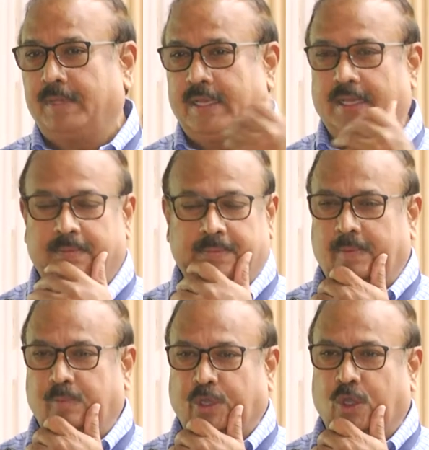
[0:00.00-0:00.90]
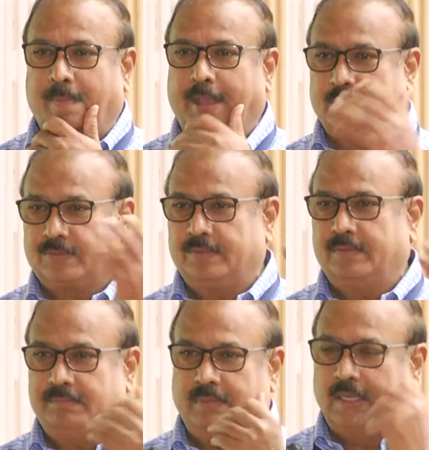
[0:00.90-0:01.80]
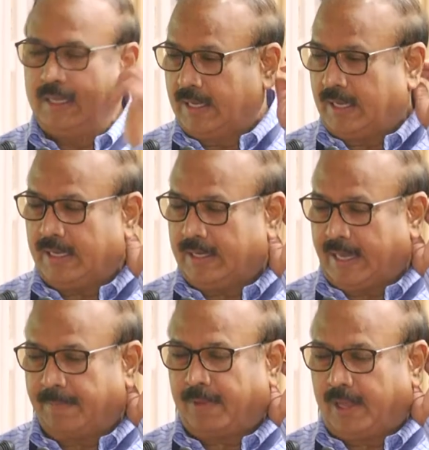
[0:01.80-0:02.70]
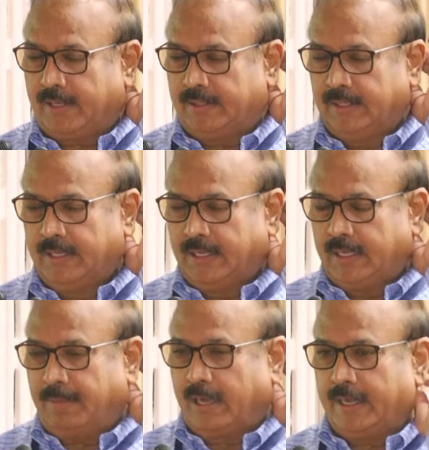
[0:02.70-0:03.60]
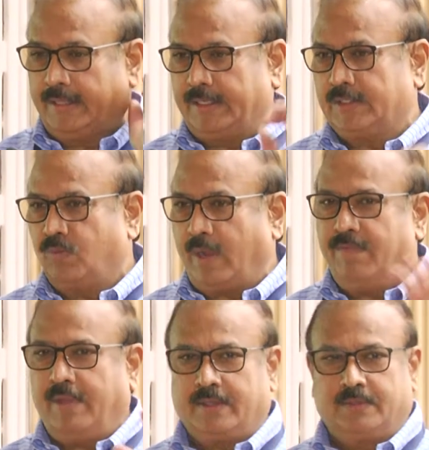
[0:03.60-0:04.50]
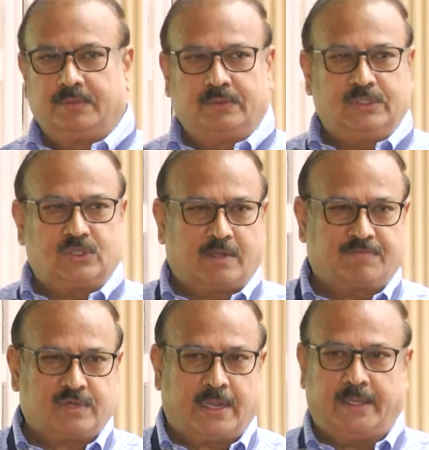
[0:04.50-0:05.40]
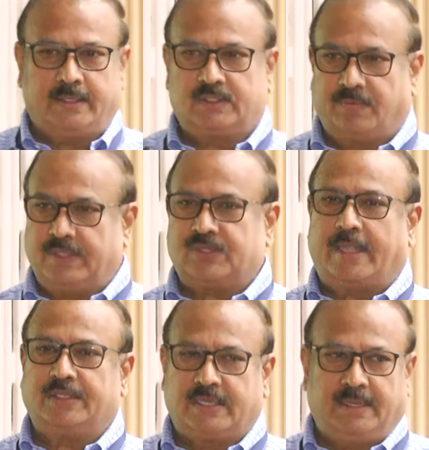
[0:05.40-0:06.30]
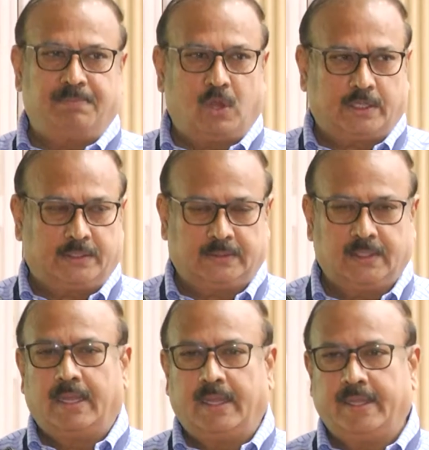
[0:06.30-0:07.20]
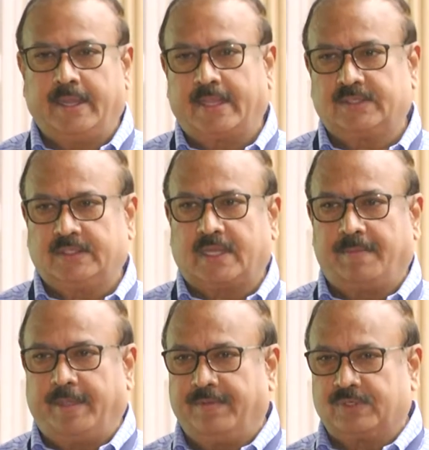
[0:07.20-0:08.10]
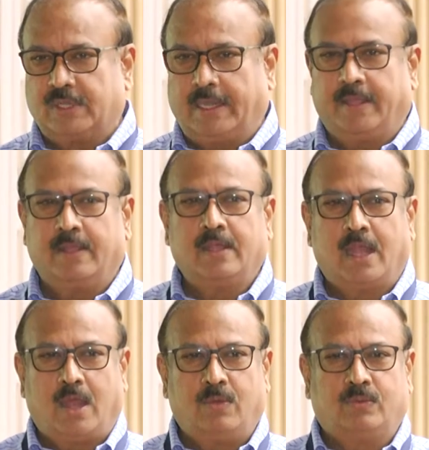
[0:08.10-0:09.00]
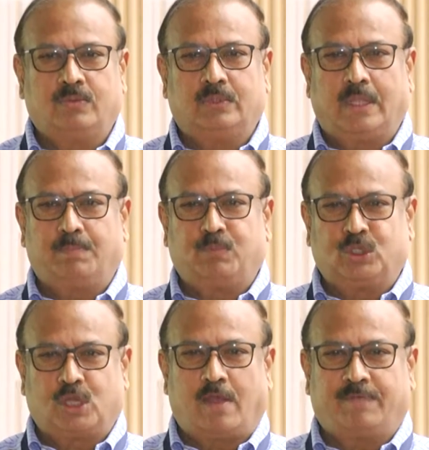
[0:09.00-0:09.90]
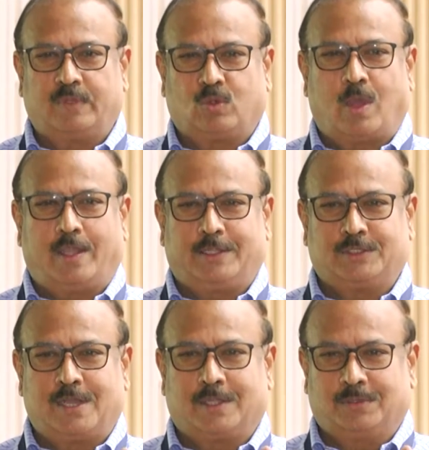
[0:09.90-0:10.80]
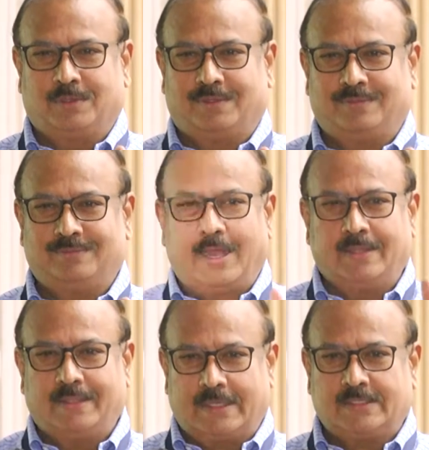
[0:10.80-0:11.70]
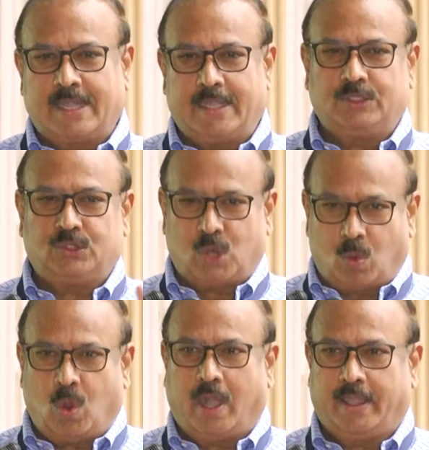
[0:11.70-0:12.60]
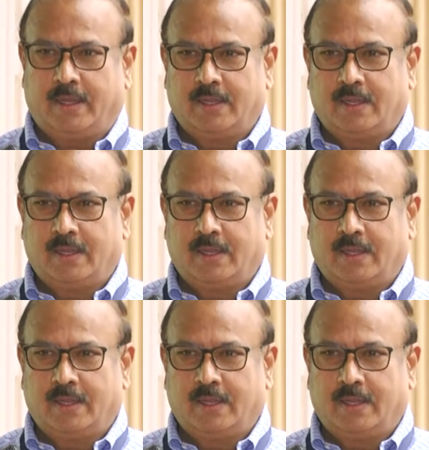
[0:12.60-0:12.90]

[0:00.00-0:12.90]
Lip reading: Burkina Faso, Nepal, Bangladesh. Why we have to do this sort of trial? It's very strategically important. And as Sitaram Reddy was telling, how they push off the quality is not good. And that strategy to avoid.